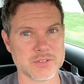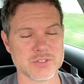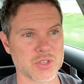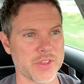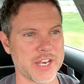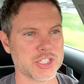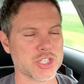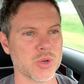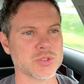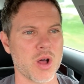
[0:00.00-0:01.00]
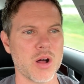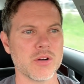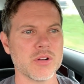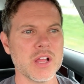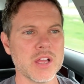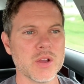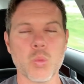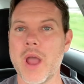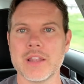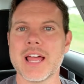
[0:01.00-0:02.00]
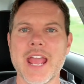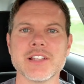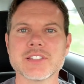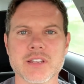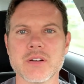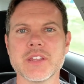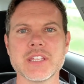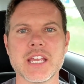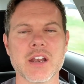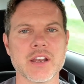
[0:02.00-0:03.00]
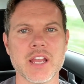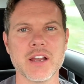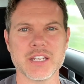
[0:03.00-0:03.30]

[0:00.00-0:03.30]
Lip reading: so that it shows all wetlands that are in the area,